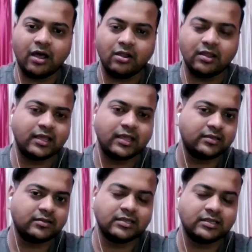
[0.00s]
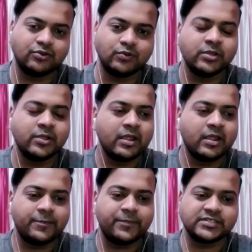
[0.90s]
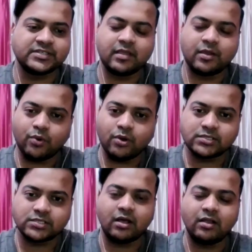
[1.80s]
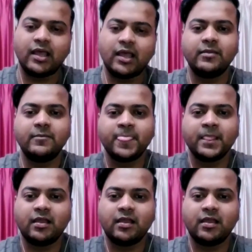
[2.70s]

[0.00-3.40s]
online identity to represent their works online?